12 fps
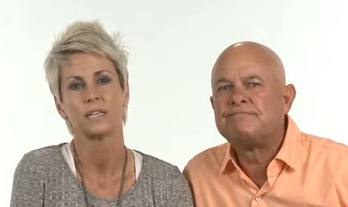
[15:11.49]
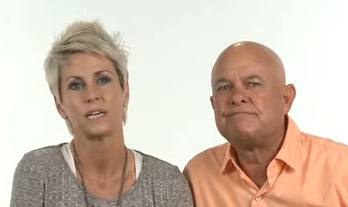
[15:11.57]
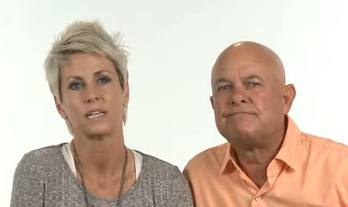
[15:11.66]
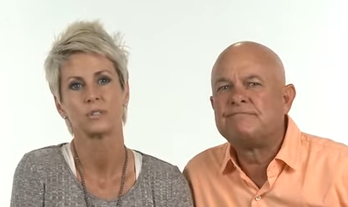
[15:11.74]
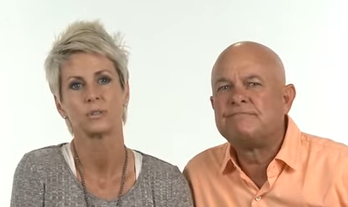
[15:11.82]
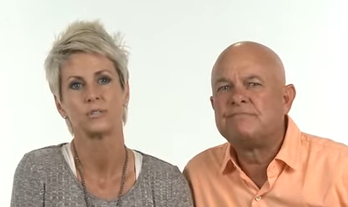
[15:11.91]

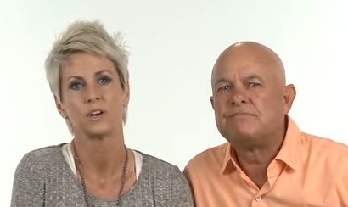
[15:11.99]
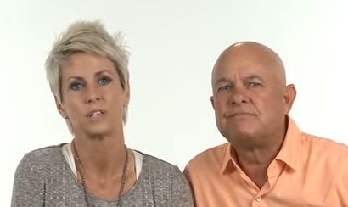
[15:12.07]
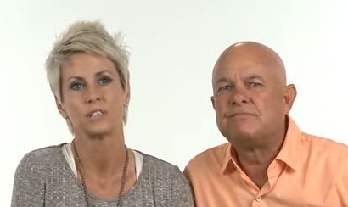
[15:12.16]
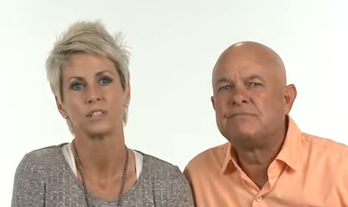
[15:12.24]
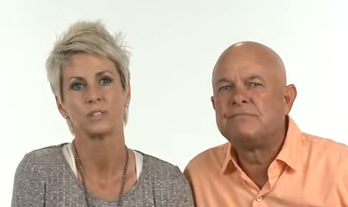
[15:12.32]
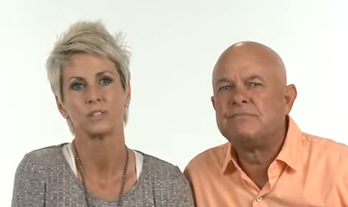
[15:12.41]
Speaker 1: And as we fall
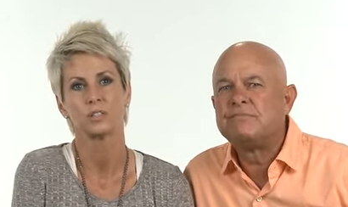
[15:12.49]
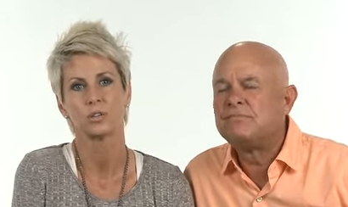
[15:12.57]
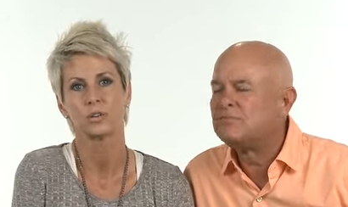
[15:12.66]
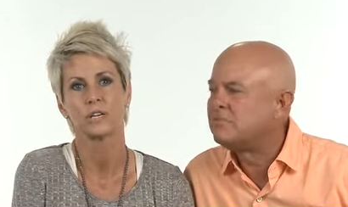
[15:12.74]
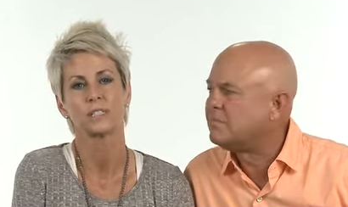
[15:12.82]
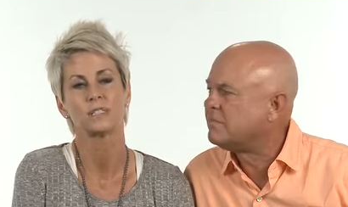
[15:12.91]
into his
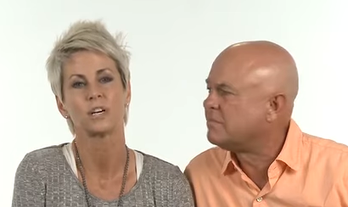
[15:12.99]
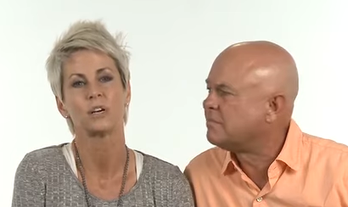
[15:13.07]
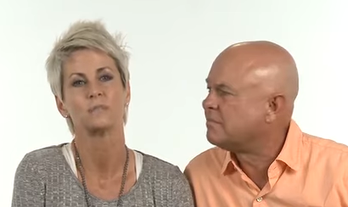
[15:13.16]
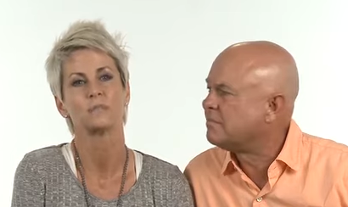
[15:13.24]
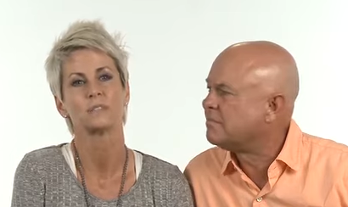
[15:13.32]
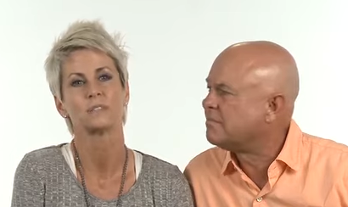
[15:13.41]
glorious
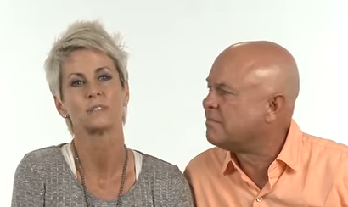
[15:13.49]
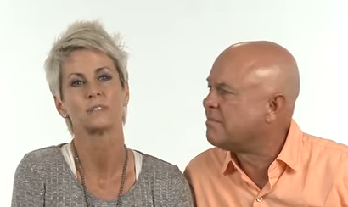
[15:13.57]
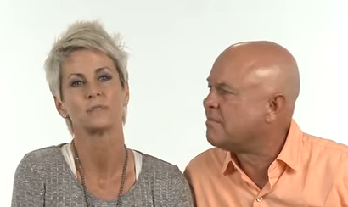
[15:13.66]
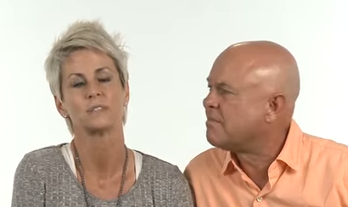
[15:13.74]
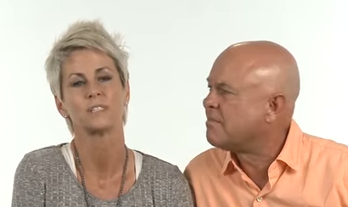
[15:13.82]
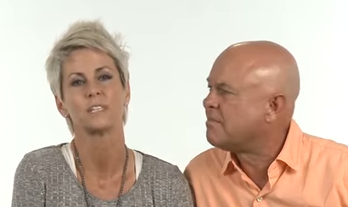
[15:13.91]
arms,
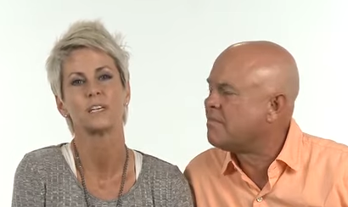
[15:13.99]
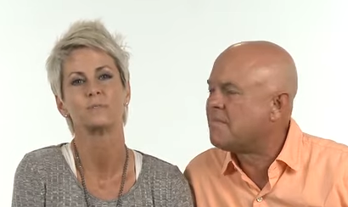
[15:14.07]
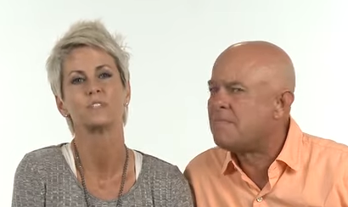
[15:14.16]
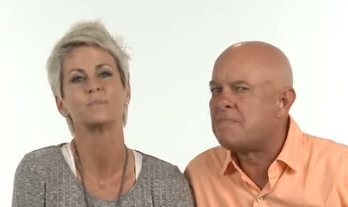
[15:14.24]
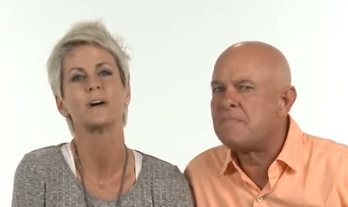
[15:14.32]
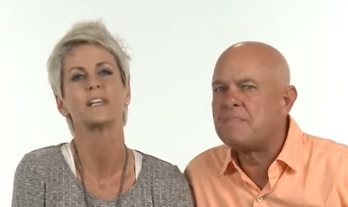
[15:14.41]
we'll see him
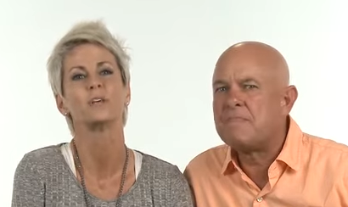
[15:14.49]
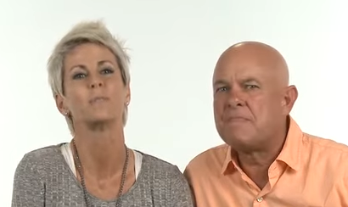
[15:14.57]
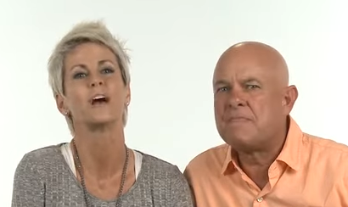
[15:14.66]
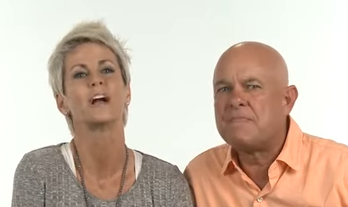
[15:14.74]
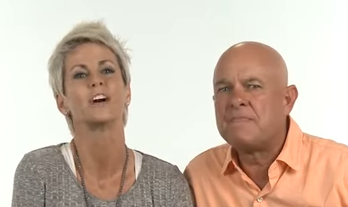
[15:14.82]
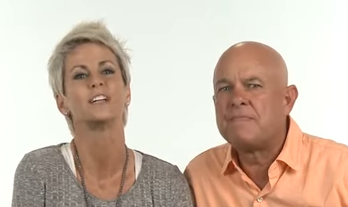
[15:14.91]
smiling
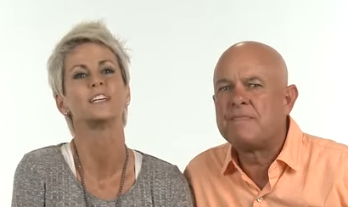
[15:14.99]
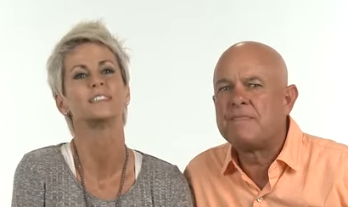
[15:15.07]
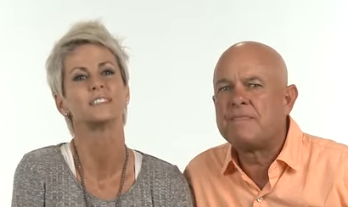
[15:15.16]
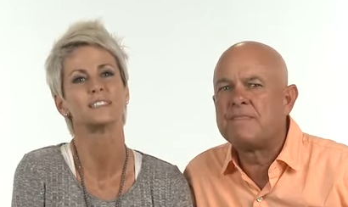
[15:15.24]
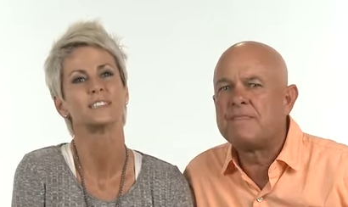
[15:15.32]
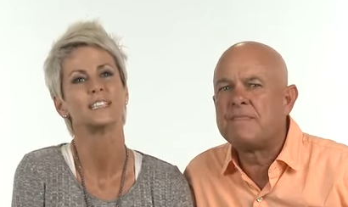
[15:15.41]
back on
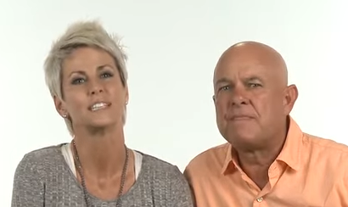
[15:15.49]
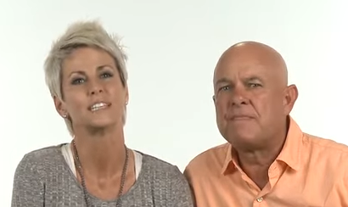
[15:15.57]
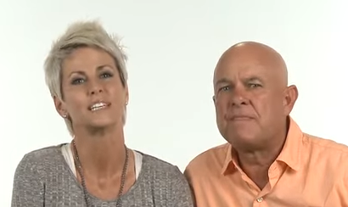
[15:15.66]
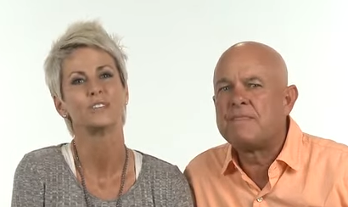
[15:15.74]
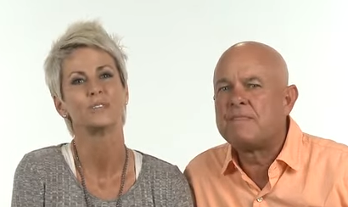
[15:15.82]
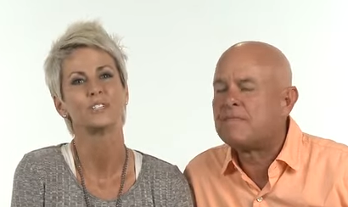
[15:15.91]
us,
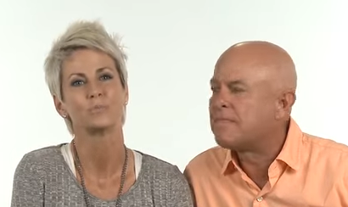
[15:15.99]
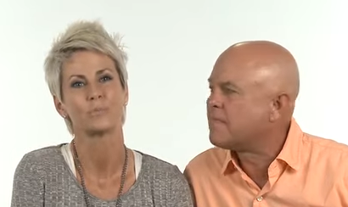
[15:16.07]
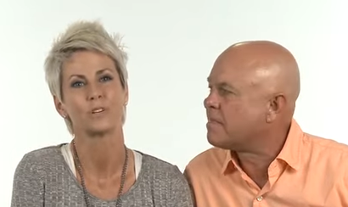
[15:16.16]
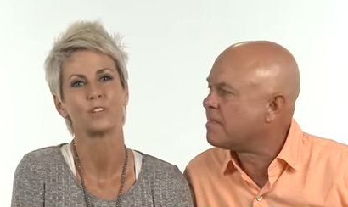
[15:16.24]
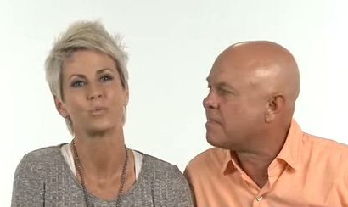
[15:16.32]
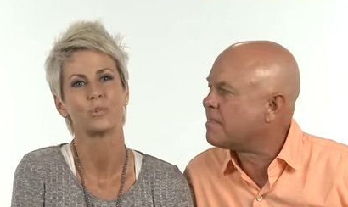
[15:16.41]

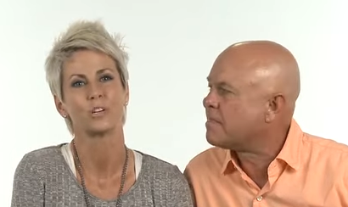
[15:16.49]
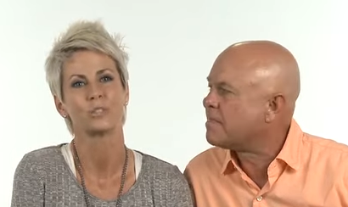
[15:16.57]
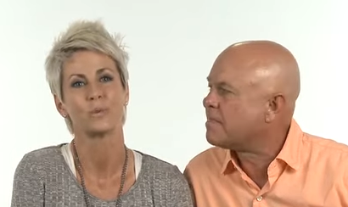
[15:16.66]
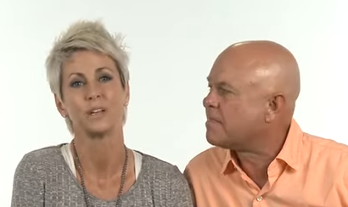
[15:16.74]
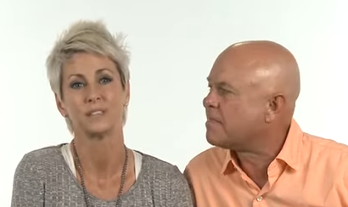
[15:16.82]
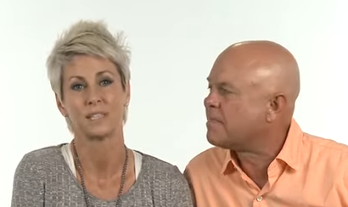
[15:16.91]
whispering the words,
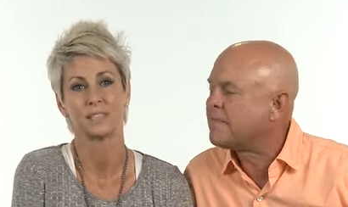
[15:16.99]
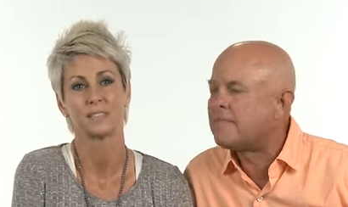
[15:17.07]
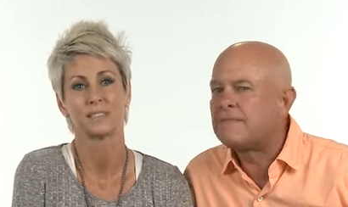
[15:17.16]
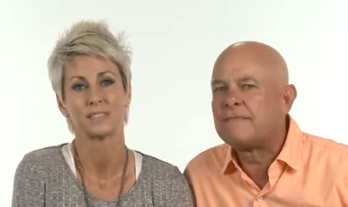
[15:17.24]
well done.